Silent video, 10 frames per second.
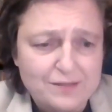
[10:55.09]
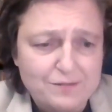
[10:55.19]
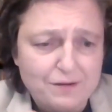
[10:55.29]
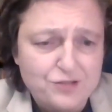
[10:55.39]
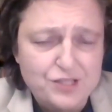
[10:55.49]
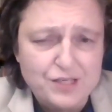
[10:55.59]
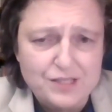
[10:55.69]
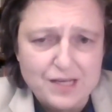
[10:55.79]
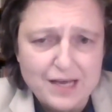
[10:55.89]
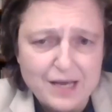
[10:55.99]
And
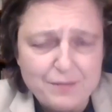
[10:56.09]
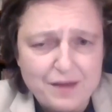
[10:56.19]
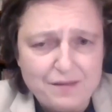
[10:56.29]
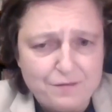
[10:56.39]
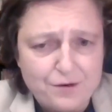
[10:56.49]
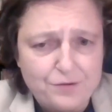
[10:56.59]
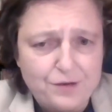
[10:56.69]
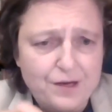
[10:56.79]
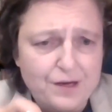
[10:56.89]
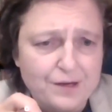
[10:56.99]
Wawrzyniec made a very,